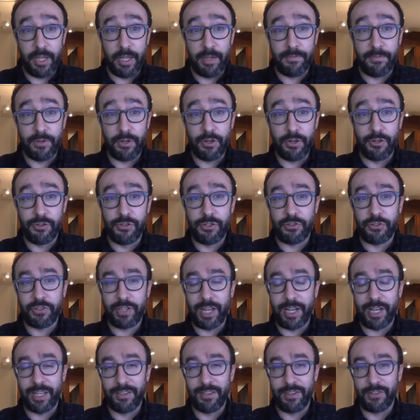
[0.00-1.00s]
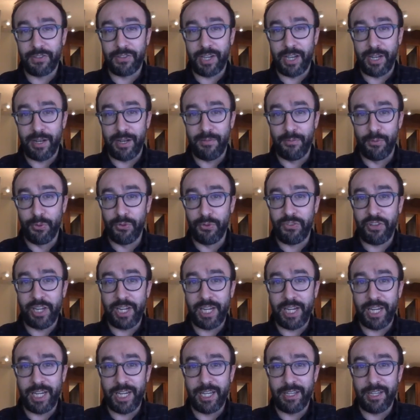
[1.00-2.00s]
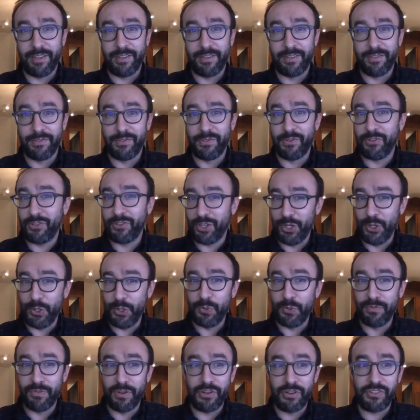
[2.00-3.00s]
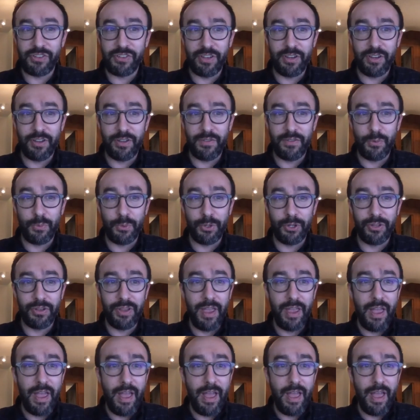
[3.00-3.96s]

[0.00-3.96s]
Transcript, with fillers: if you're just getting this kind of routine skewed version of the world.